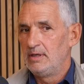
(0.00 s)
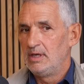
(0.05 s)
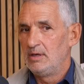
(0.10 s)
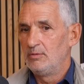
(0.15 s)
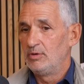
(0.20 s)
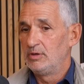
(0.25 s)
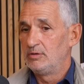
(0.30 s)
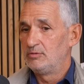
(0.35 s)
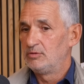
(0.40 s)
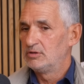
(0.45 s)

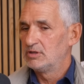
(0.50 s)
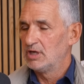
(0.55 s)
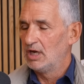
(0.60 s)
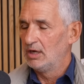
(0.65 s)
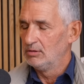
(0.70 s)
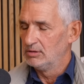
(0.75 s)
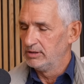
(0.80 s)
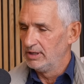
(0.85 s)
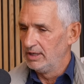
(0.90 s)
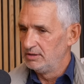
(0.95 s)
it would
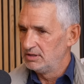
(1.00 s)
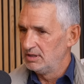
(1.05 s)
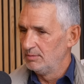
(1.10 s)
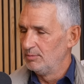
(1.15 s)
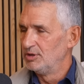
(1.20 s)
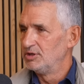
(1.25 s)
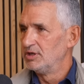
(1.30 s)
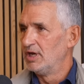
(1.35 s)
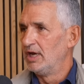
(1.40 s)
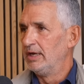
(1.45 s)
totally
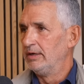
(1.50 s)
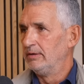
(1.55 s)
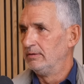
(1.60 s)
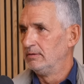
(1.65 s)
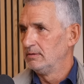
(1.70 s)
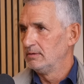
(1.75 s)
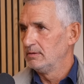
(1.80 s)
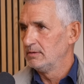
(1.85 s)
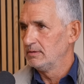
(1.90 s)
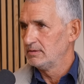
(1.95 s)
intimidate
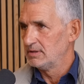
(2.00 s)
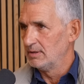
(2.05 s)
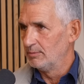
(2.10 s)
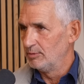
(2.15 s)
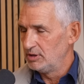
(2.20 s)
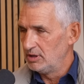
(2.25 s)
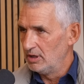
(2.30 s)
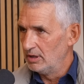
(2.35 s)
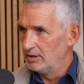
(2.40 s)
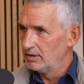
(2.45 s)

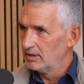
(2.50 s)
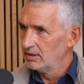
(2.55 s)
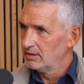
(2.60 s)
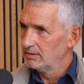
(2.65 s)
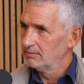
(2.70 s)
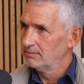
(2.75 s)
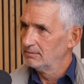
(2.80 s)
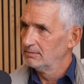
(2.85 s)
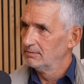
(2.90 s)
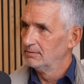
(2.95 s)
someone
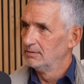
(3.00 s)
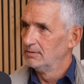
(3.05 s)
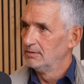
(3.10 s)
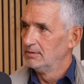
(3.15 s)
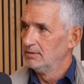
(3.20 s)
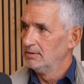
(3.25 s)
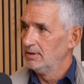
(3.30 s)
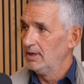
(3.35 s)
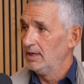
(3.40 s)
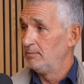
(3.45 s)
younger, mm.